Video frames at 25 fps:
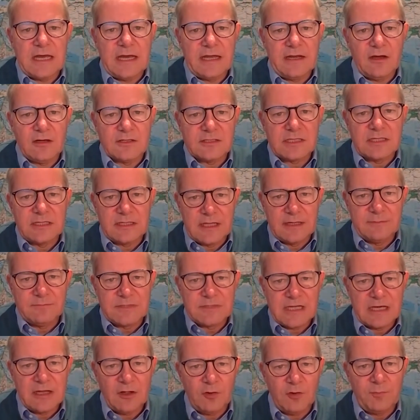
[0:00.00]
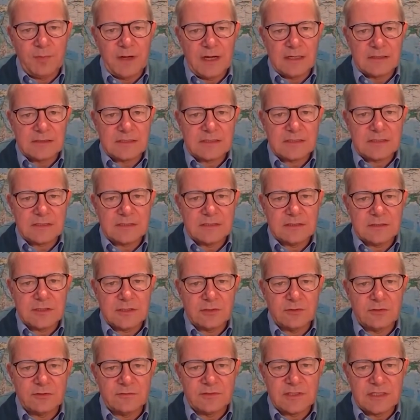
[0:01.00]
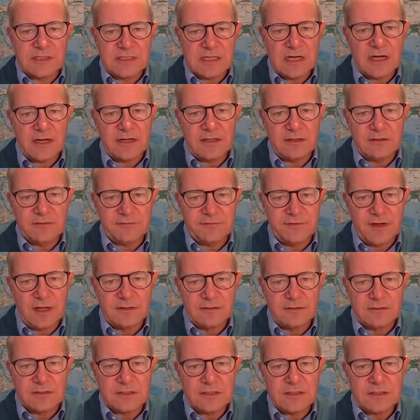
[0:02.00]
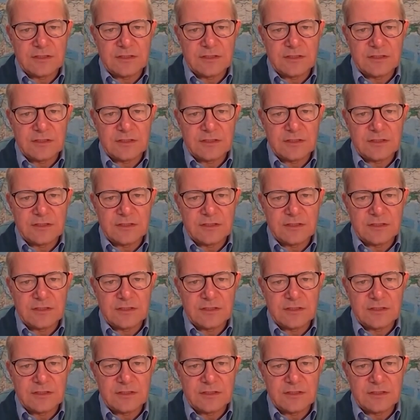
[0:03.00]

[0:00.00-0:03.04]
and asking them to help us sort of design the fund.